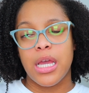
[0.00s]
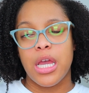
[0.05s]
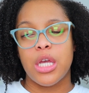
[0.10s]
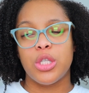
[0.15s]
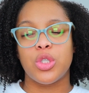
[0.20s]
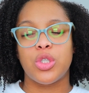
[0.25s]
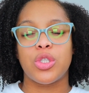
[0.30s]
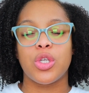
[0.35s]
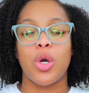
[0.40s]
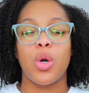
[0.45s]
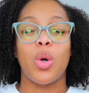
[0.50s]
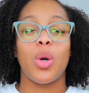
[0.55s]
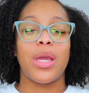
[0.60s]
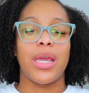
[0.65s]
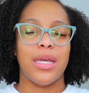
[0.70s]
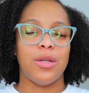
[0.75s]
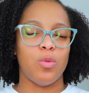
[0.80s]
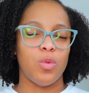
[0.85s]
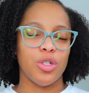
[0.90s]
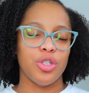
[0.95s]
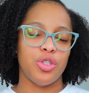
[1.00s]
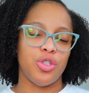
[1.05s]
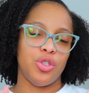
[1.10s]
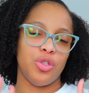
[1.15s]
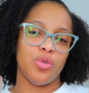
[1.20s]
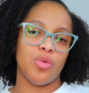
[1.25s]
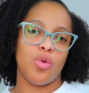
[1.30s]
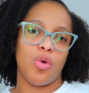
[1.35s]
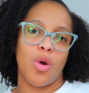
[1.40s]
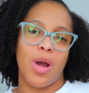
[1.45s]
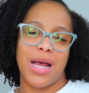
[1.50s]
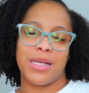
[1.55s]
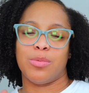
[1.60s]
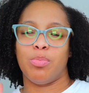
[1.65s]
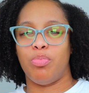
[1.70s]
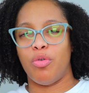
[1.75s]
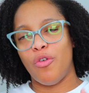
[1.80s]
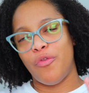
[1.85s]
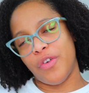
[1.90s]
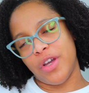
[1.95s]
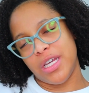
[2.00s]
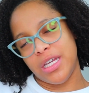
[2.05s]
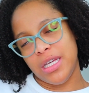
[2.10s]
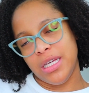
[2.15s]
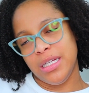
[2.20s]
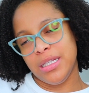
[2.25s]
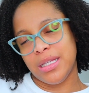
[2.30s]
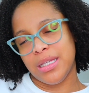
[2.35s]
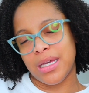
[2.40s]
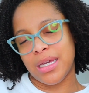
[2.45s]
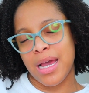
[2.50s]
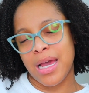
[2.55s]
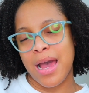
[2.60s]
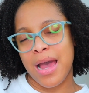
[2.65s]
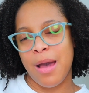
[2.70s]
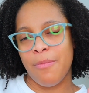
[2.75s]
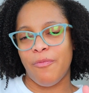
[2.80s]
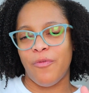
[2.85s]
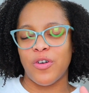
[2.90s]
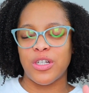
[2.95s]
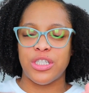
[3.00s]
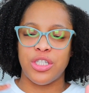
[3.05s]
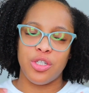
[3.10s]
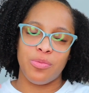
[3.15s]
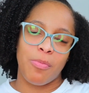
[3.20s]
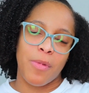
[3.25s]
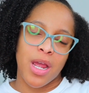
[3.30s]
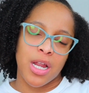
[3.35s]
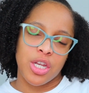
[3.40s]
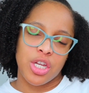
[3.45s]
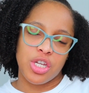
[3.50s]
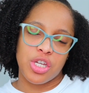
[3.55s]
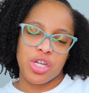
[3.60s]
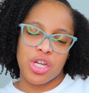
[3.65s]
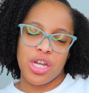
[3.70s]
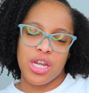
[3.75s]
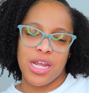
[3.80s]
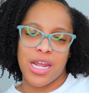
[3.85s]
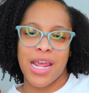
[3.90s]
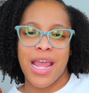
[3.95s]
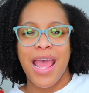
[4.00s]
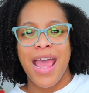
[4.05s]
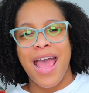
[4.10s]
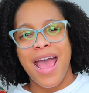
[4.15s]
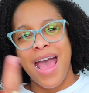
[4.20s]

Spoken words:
and so it will duo as both a heat cap for deep conditioning